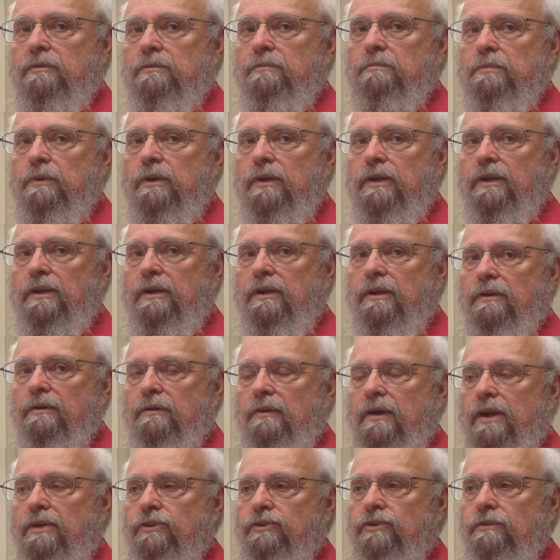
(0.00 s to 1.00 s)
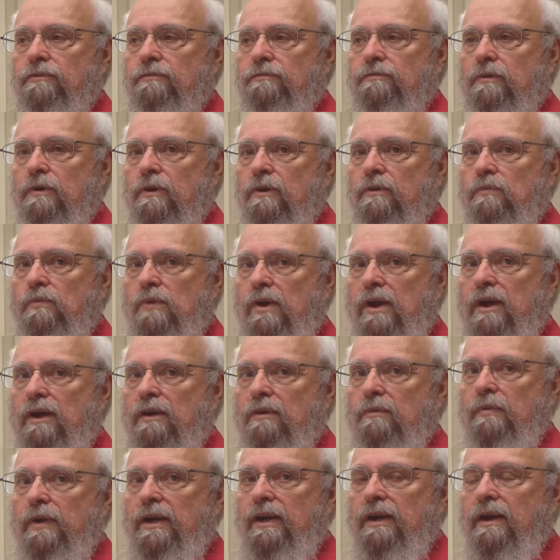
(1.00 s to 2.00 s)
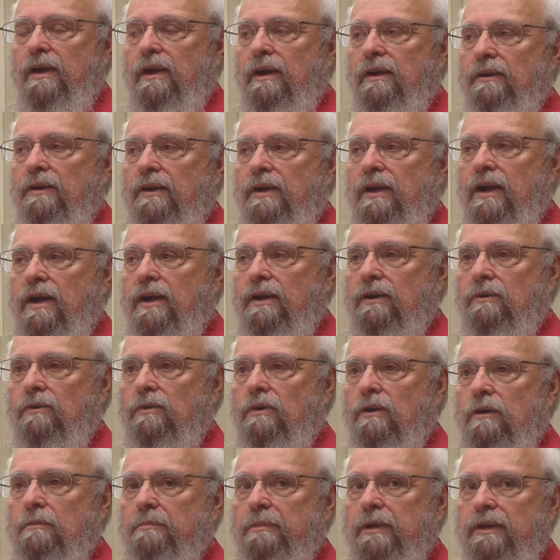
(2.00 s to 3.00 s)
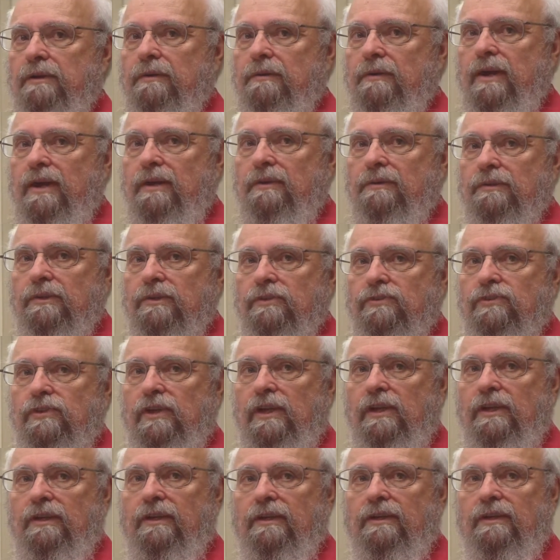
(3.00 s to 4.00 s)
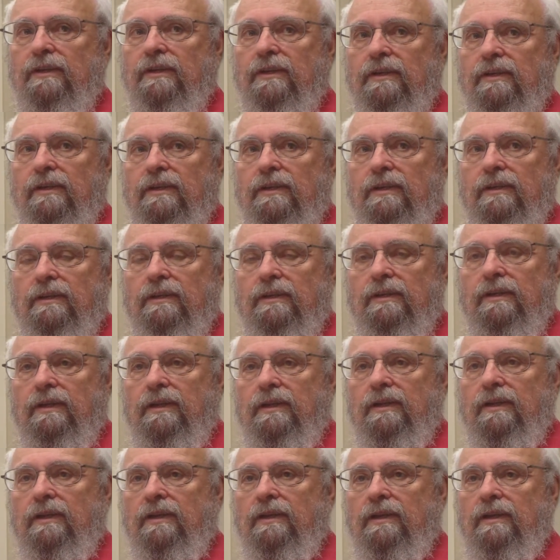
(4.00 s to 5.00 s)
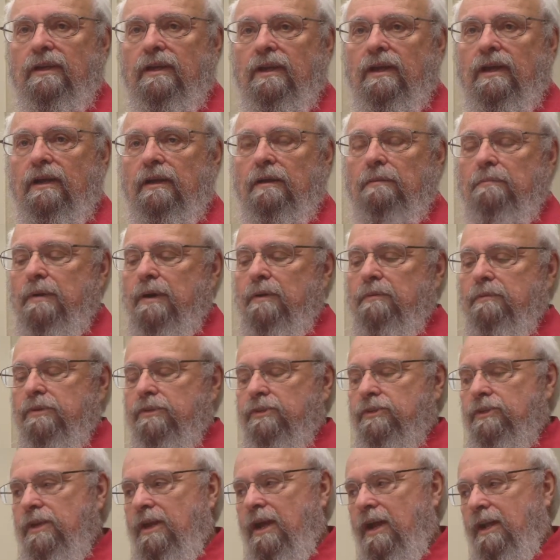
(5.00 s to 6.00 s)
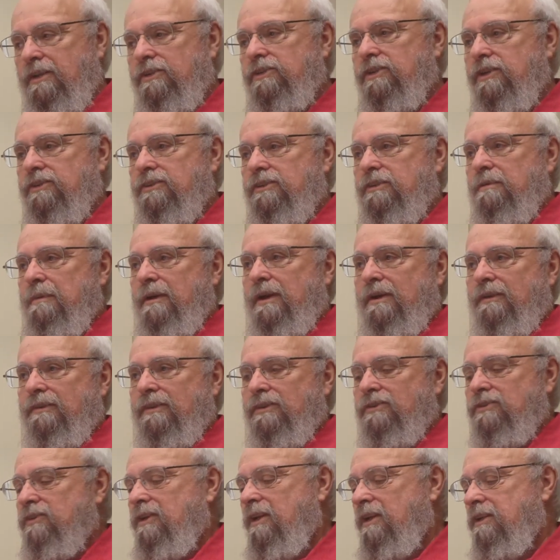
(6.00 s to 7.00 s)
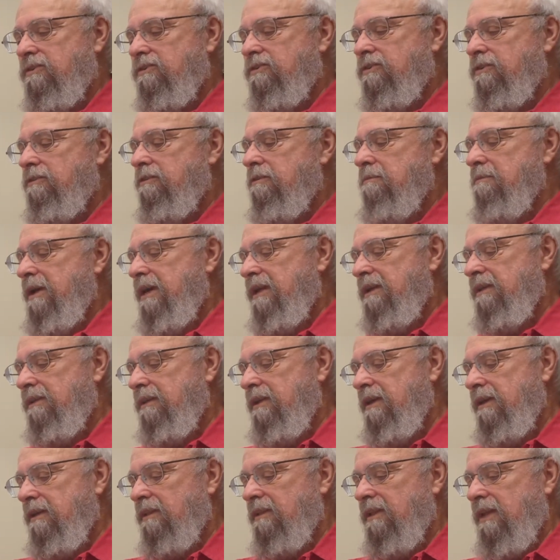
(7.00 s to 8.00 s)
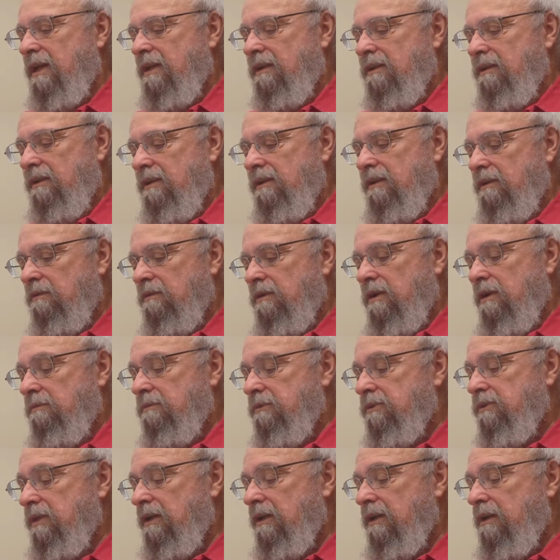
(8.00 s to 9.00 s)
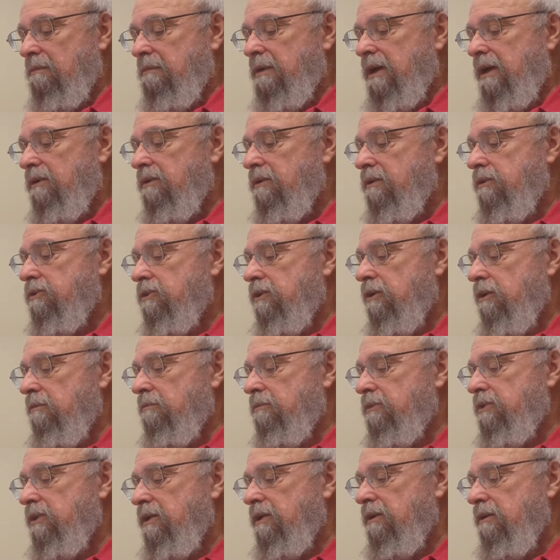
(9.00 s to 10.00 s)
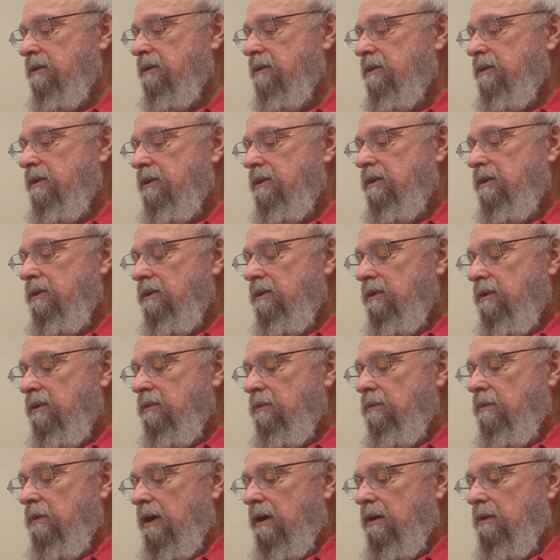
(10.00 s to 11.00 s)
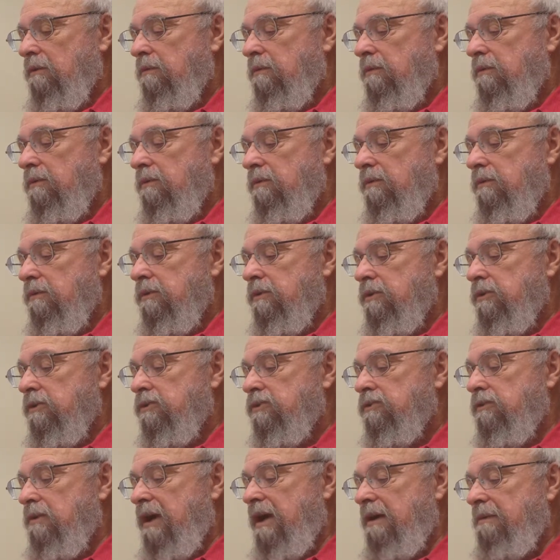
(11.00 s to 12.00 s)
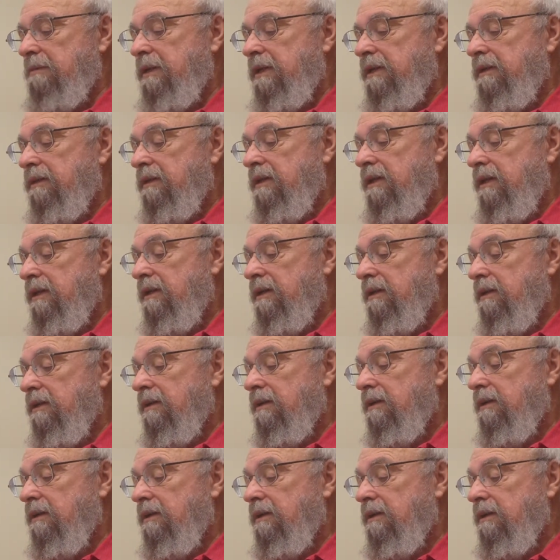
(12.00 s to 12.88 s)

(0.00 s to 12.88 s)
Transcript: to put in a correction for where we are in our orbit around the sun. But it's not just about the sun. So you might think that, I was thinking about it in terms here, we're describing the